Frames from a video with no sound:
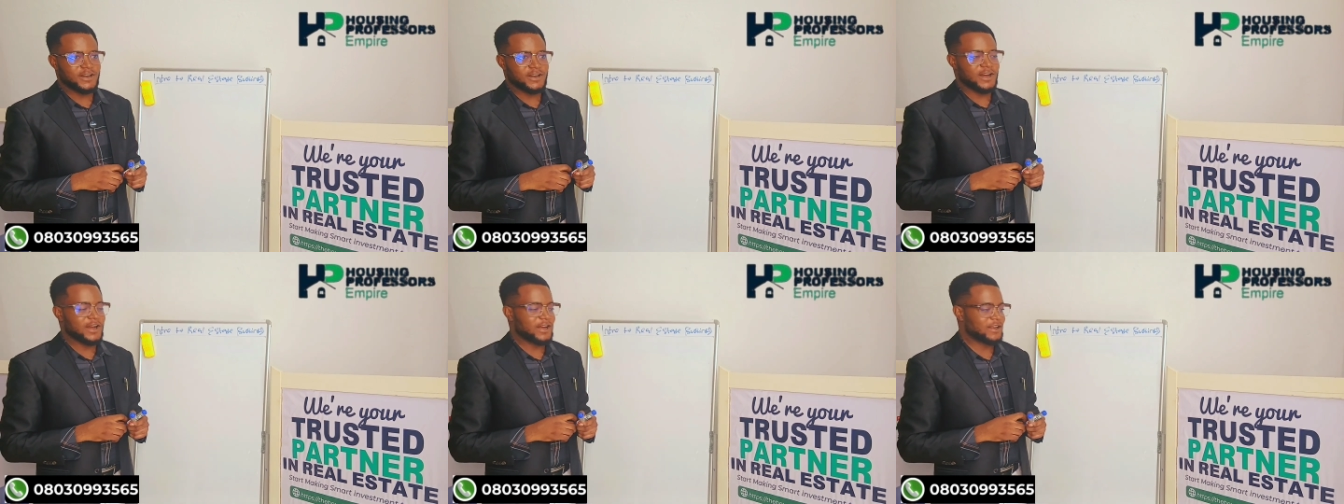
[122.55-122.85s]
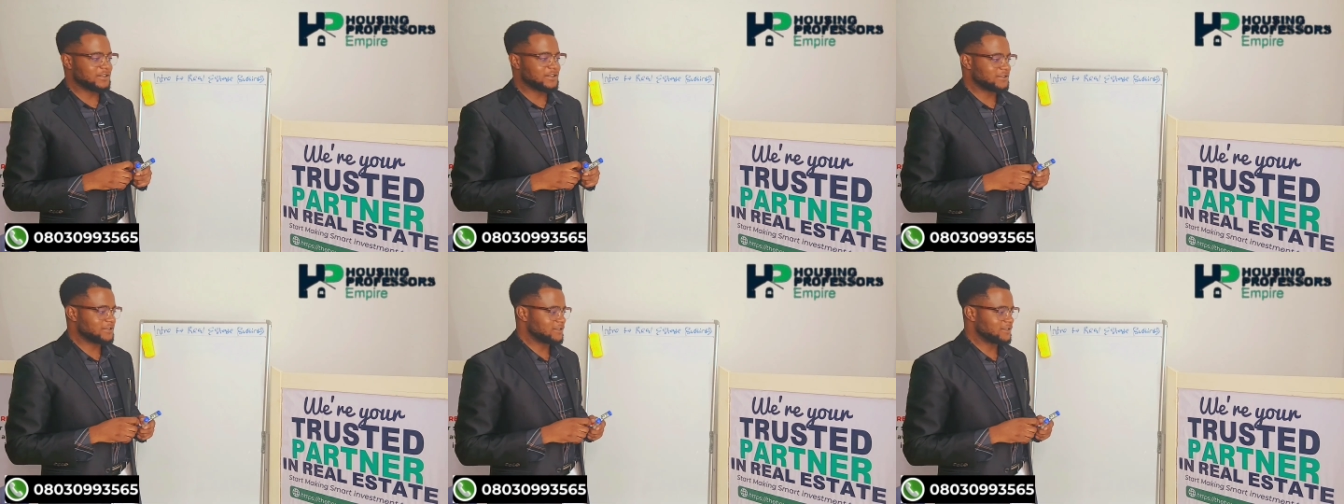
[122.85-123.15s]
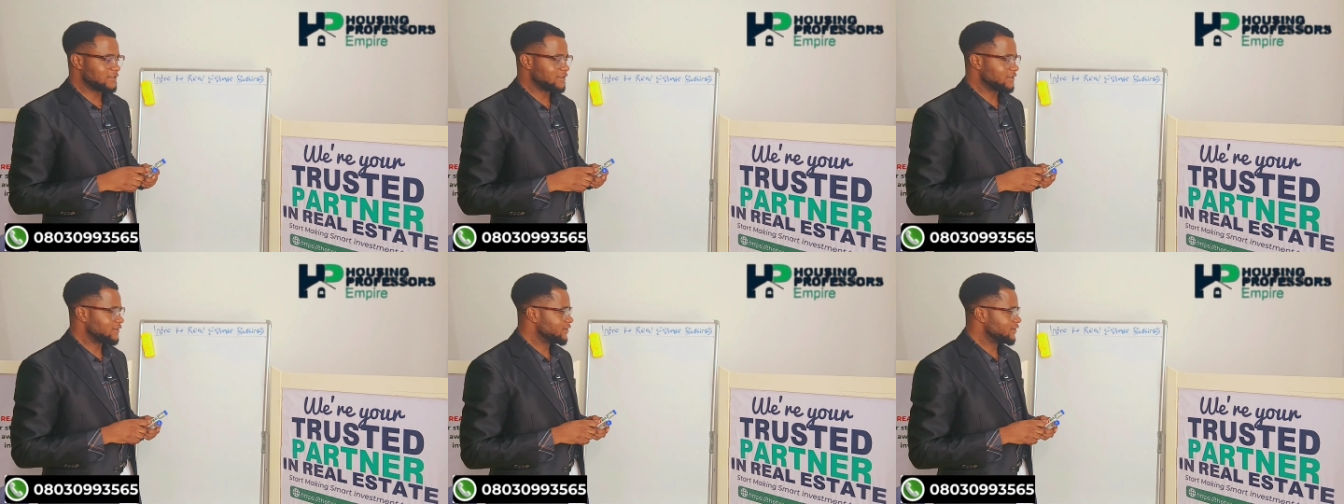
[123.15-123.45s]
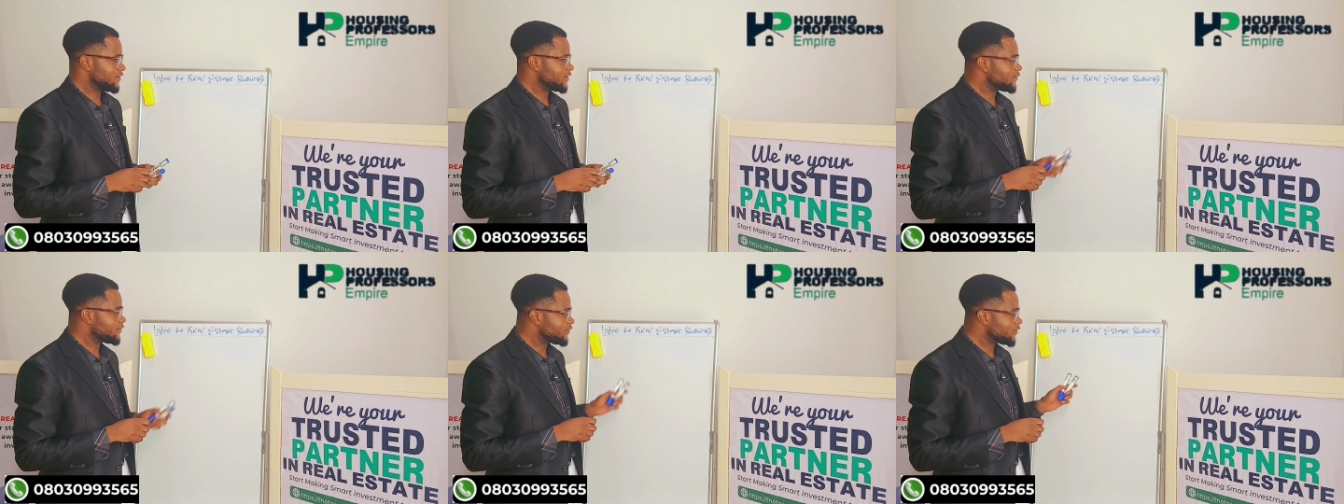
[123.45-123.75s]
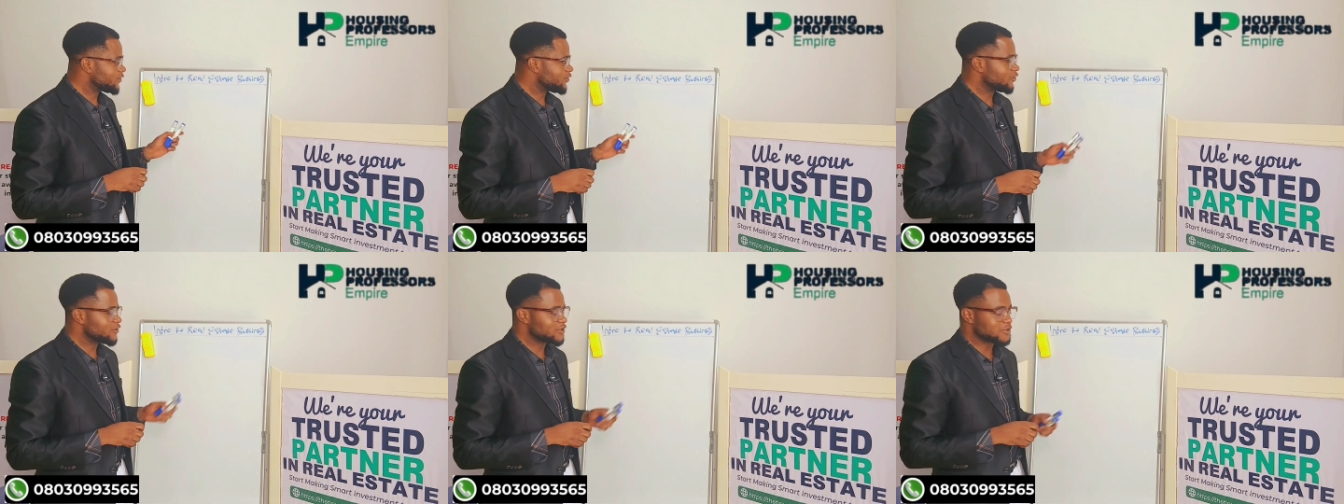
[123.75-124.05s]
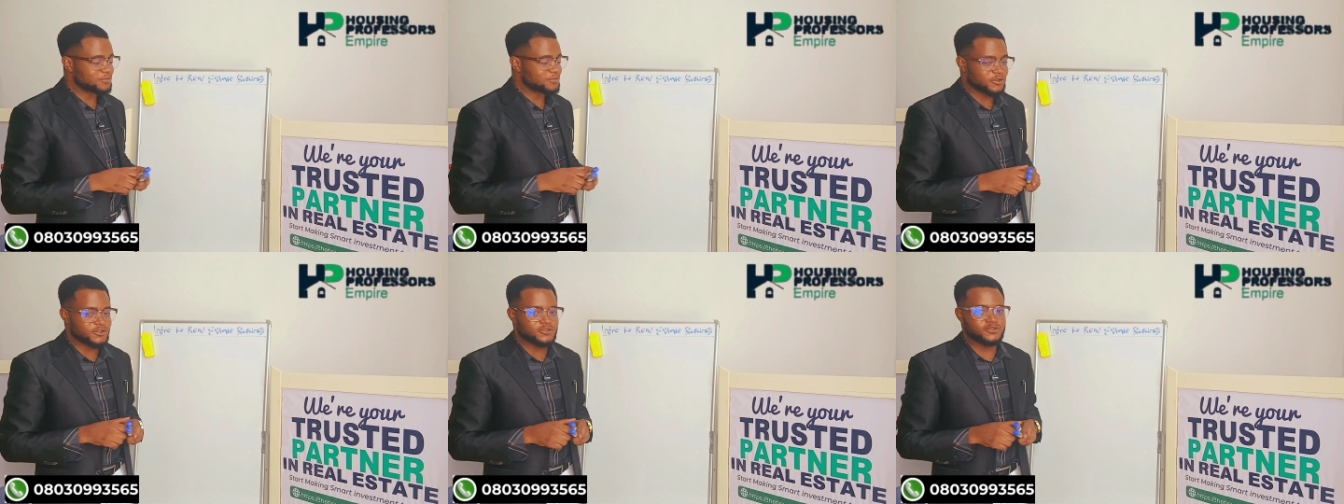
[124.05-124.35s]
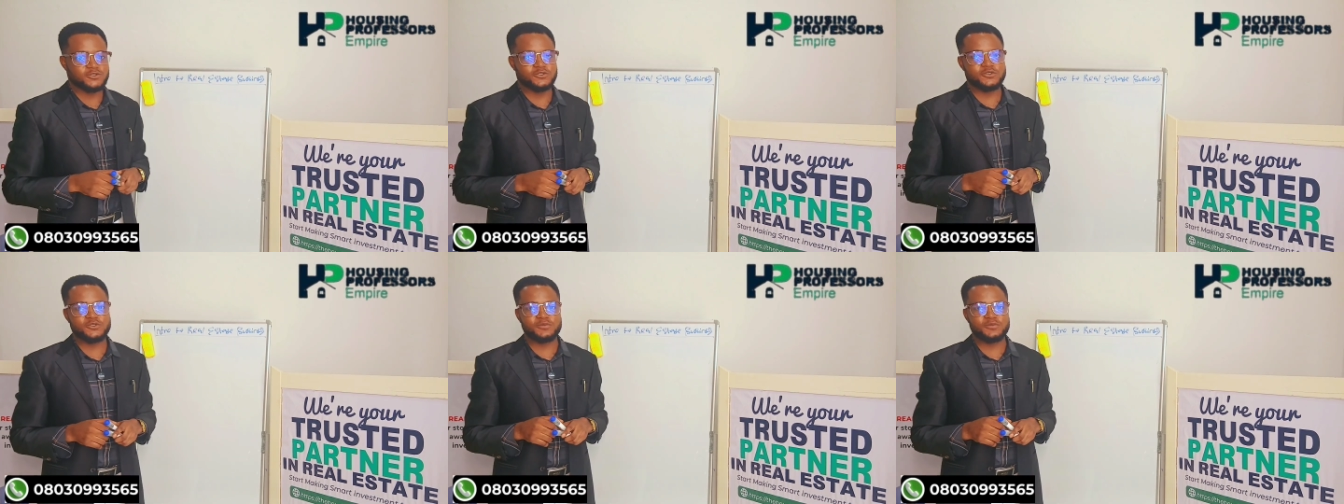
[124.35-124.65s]
and this video is brought
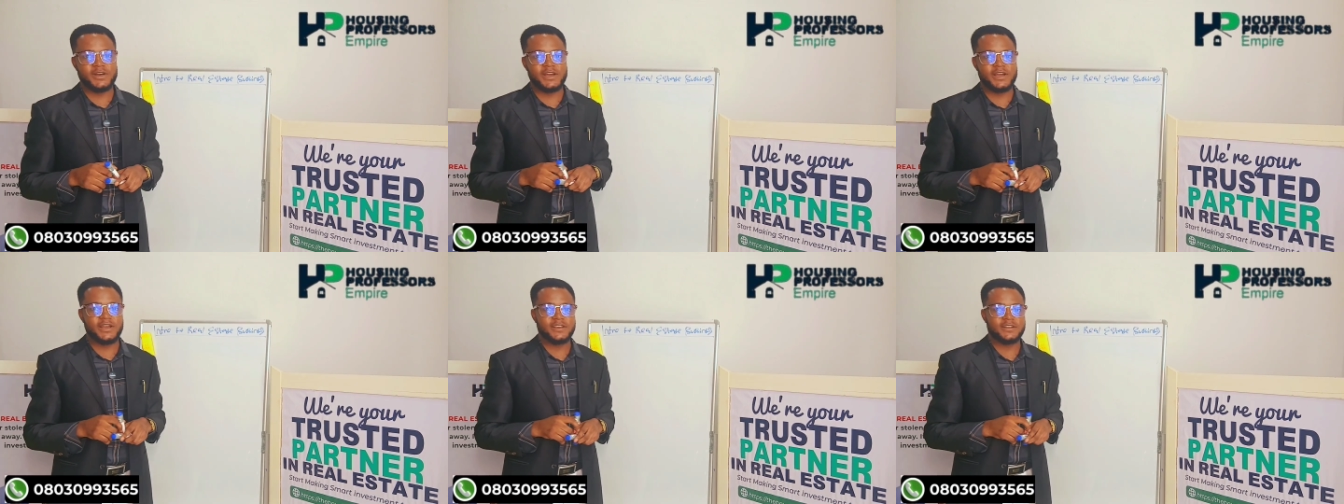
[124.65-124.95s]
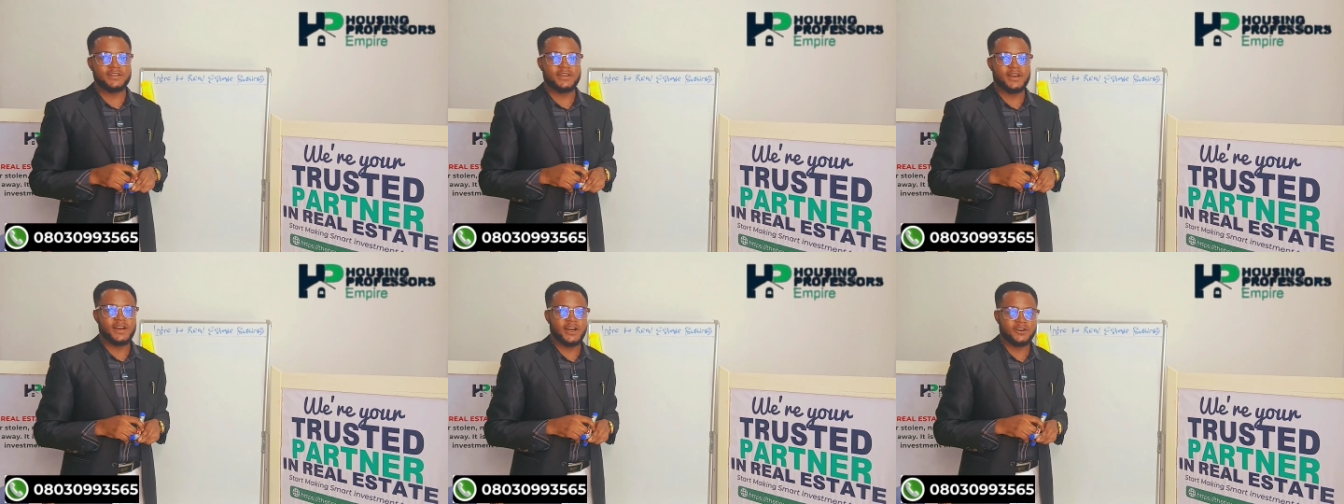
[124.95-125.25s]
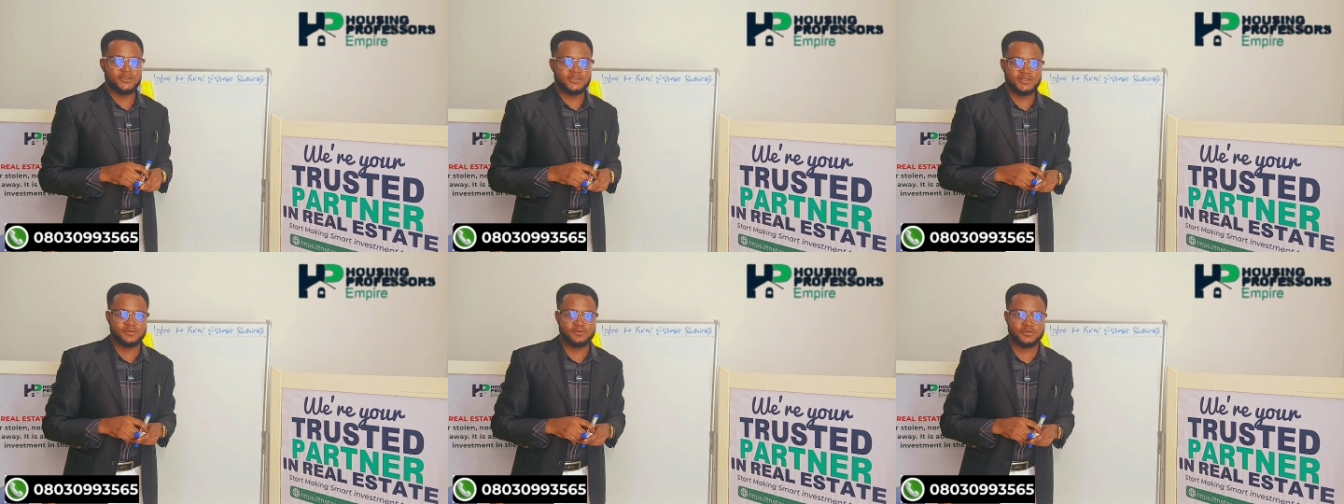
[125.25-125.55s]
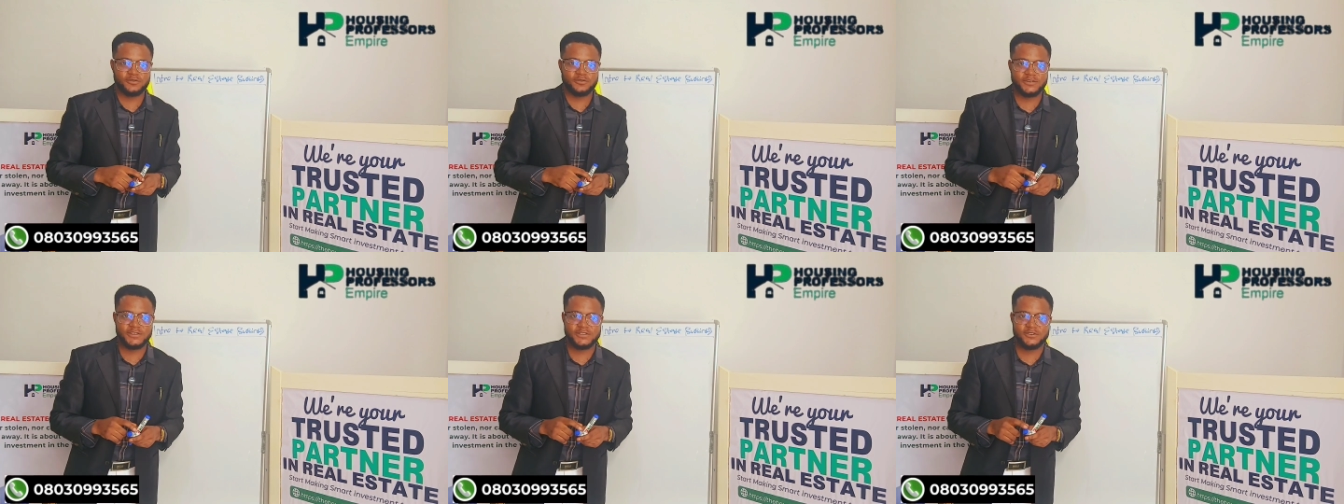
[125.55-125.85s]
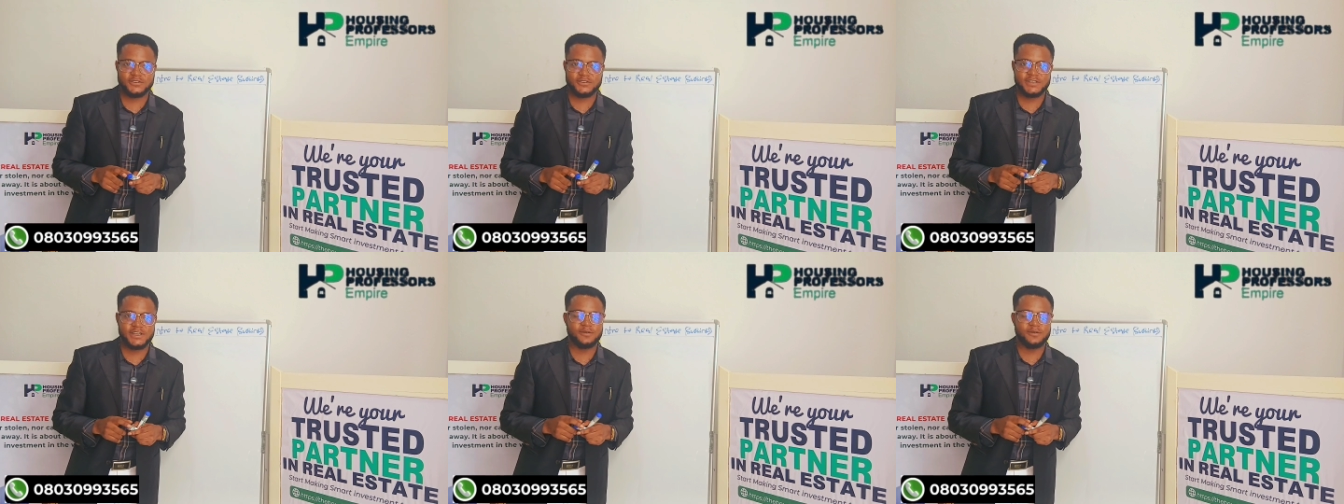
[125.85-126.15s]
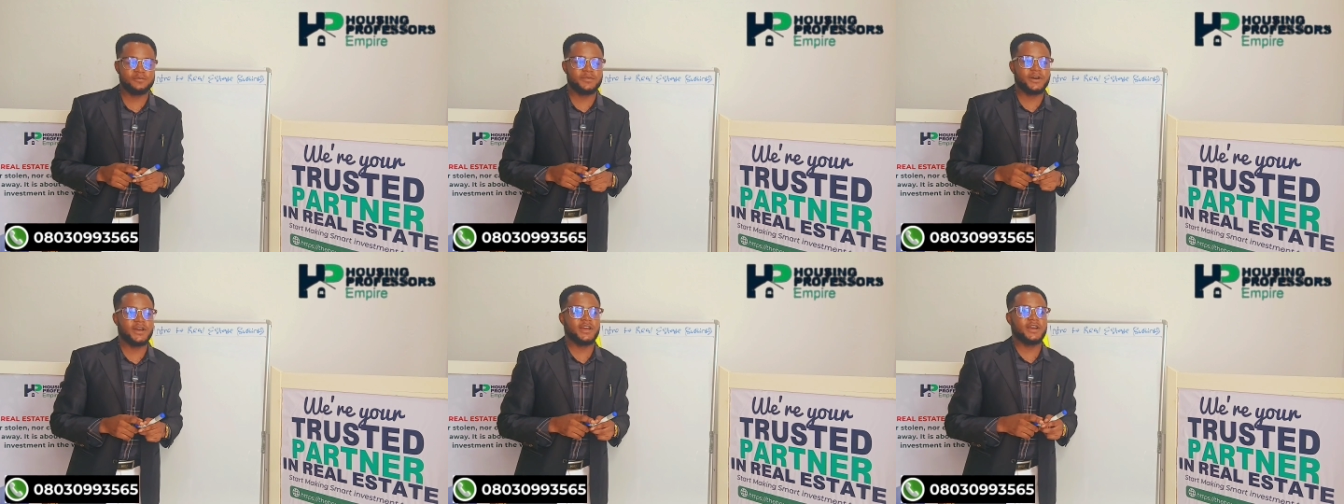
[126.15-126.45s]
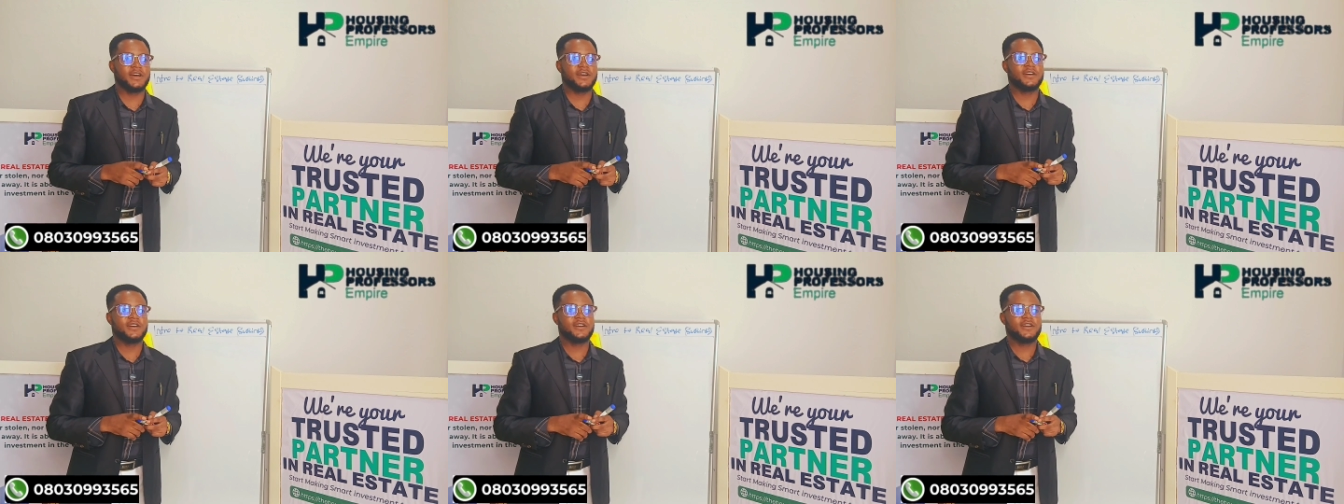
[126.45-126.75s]
to you by Housing Professors
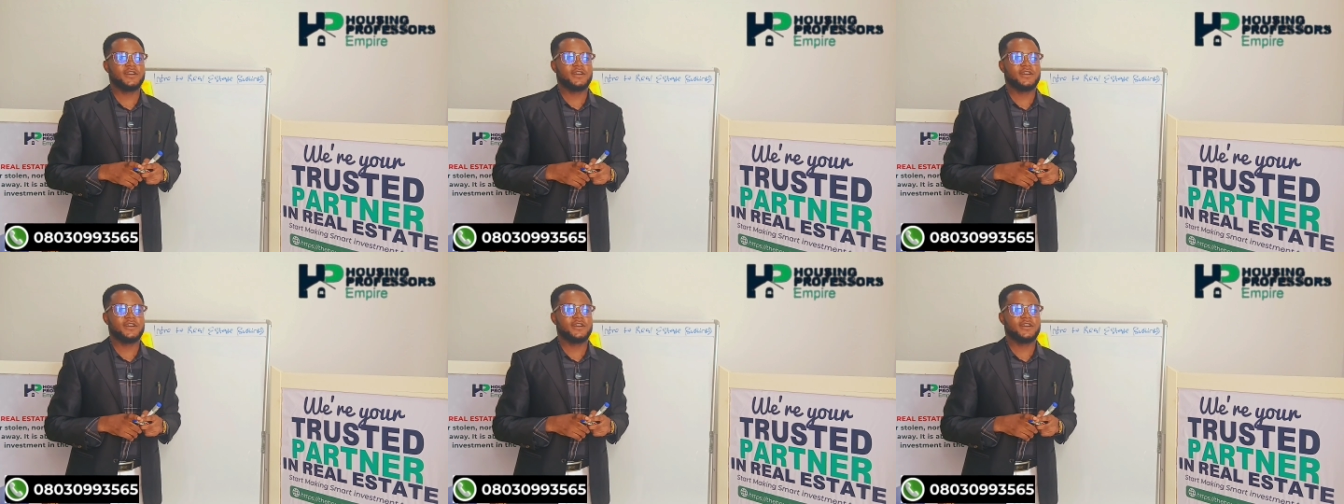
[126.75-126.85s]
Empire.